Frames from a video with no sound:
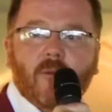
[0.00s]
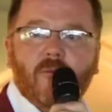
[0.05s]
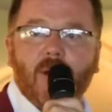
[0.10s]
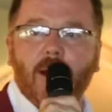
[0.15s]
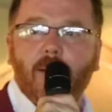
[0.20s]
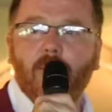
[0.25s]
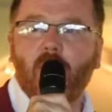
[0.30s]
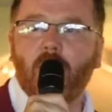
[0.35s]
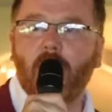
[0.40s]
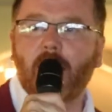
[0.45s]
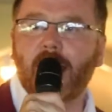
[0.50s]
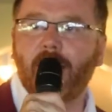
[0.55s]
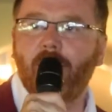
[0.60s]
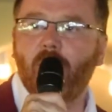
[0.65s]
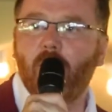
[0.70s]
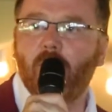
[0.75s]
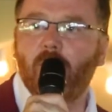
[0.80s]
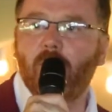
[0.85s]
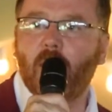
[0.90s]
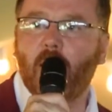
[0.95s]
Philip, could I give
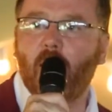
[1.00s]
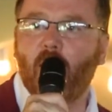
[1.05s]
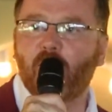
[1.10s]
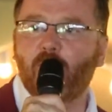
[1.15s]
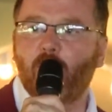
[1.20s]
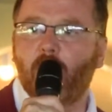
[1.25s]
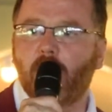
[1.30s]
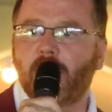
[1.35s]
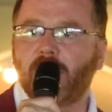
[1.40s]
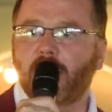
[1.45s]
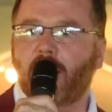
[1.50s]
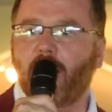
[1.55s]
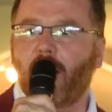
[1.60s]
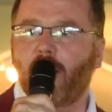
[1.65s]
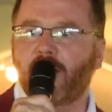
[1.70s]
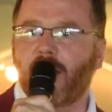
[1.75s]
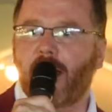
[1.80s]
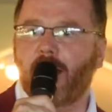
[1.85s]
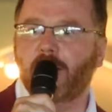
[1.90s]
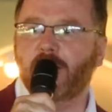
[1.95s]
you the last word to
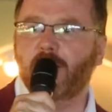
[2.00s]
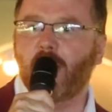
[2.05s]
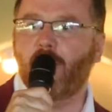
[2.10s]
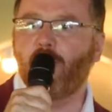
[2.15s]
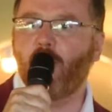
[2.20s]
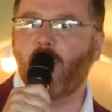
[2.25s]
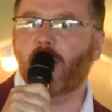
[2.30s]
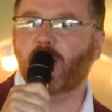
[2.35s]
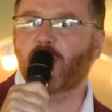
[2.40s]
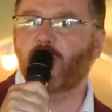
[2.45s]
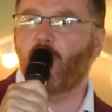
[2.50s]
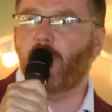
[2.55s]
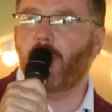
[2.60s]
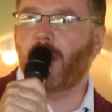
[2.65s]
close out and reassure